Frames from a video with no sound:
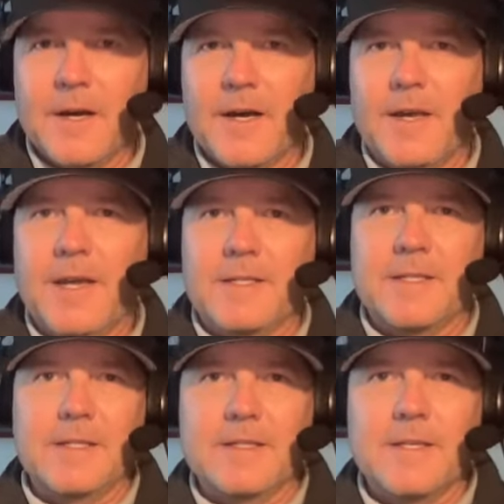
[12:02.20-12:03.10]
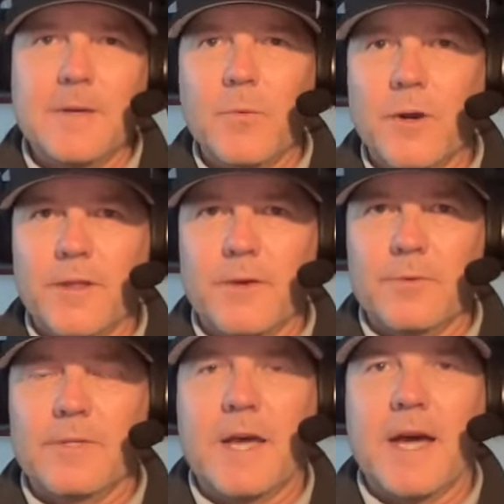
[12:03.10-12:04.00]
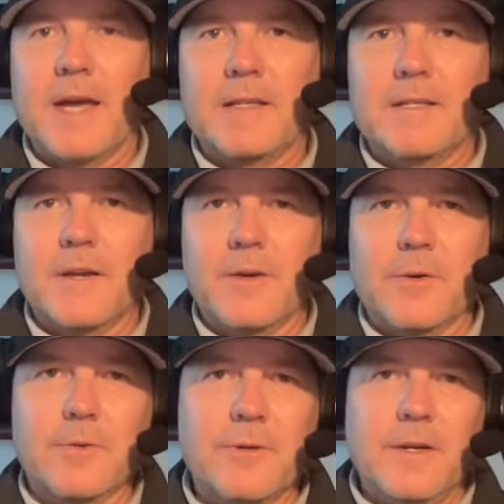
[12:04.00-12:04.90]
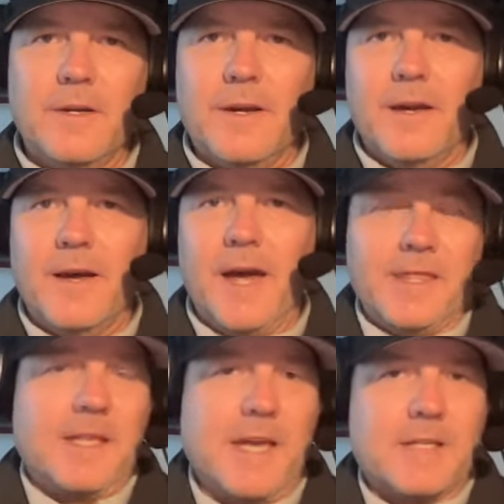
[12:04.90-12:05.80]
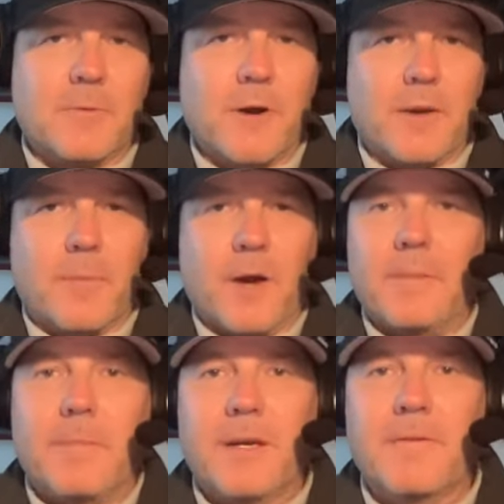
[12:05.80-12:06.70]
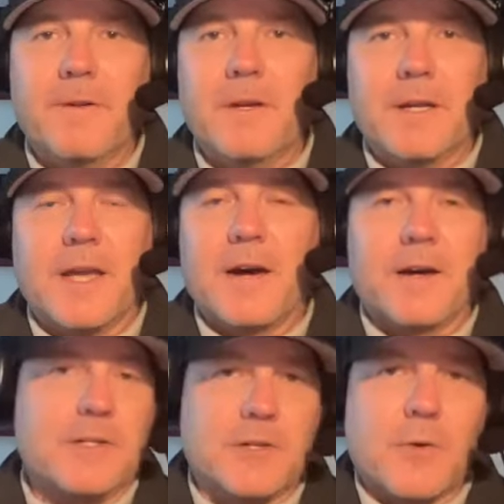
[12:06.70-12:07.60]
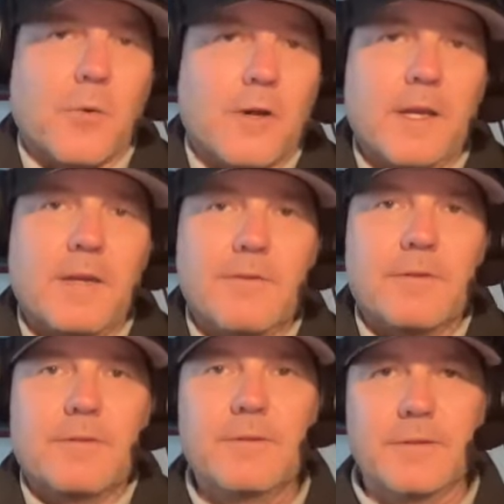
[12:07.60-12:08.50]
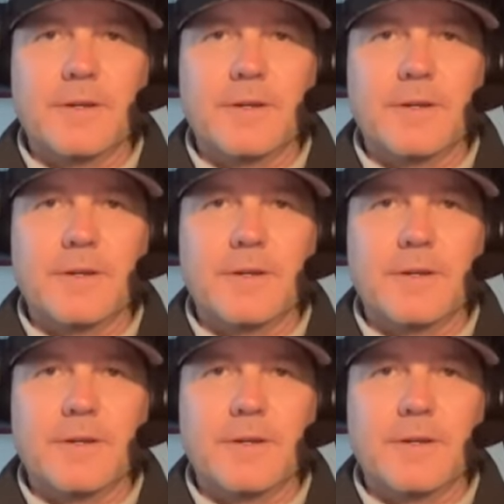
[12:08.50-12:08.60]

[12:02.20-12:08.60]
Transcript: at Tennessee, one of those guys. So I think that's where it probably benefited a guy like Ja'Cory even.